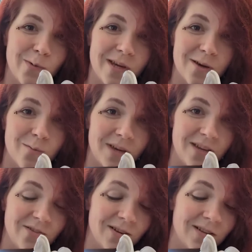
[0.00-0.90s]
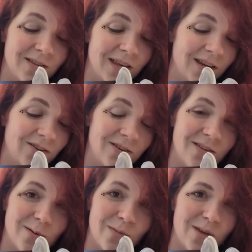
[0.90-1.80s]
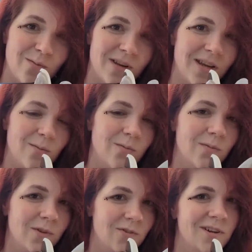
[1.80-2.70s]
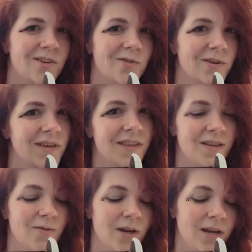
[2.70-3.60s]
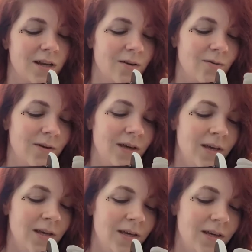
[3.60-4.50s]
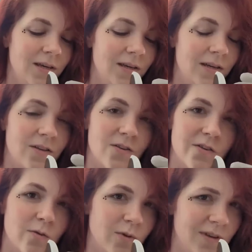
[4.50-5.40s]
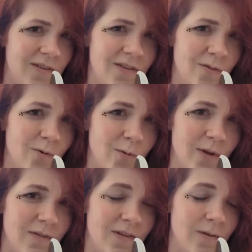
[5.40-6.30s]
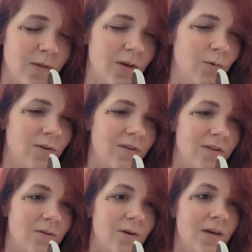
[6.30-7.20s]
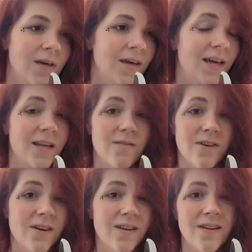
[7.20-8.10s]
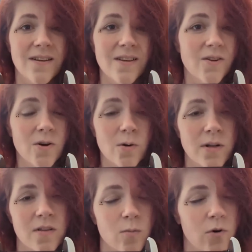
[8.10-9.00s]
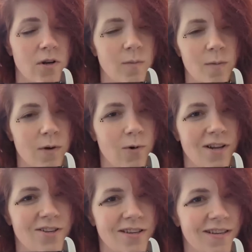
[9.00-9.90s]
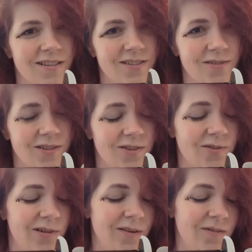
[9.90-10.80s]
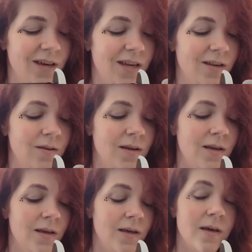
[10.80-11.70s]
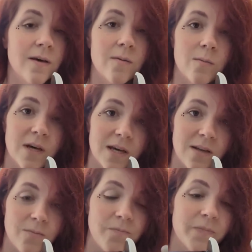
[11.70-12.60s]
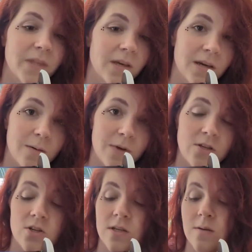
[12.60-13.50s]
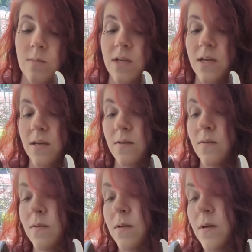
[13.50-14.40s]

become patrons actually something, but I'm stretched really thin right now. It's just a place to support me if it's something you want to do. And if not, you're already supporting me by watching, so it's totally fine. But I mention it because